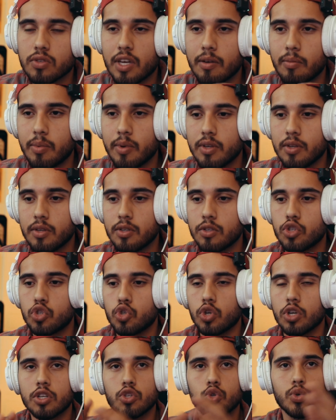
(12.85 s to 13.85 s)
I've been
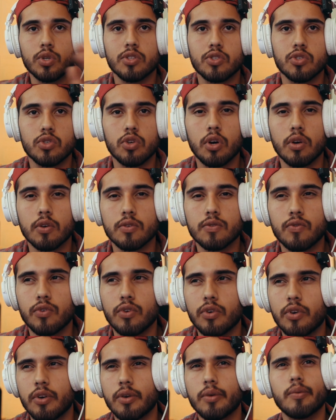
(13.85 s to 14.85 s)
structuring songs
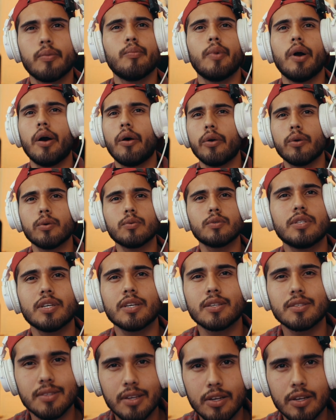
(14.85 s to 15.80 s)
for, I don't know, 6